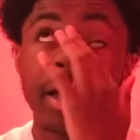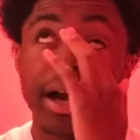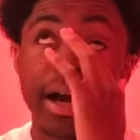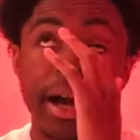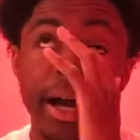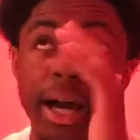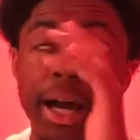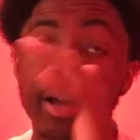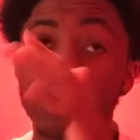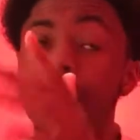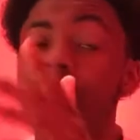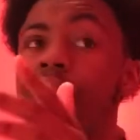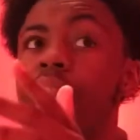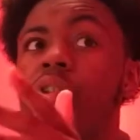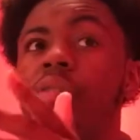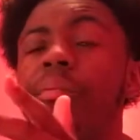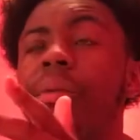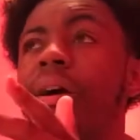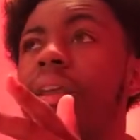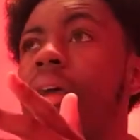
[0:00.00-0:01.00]
I don't
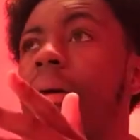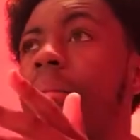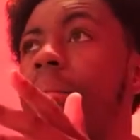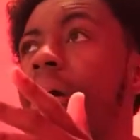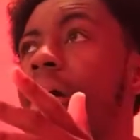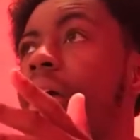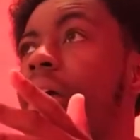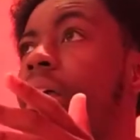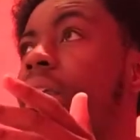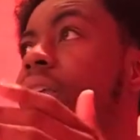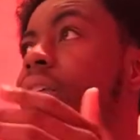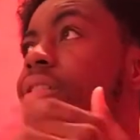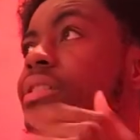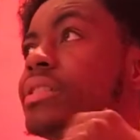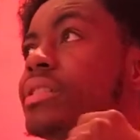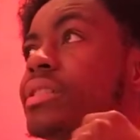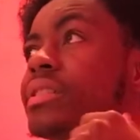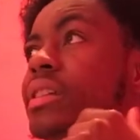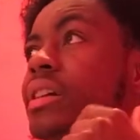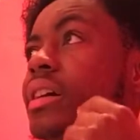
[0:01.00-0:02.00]
know, man. That man is
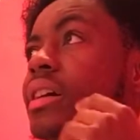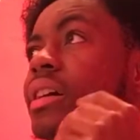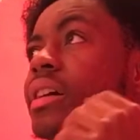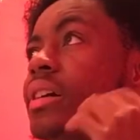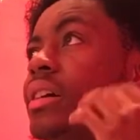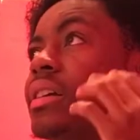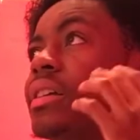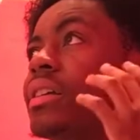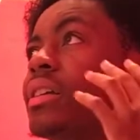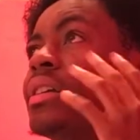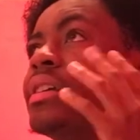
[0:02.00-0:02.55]
just uh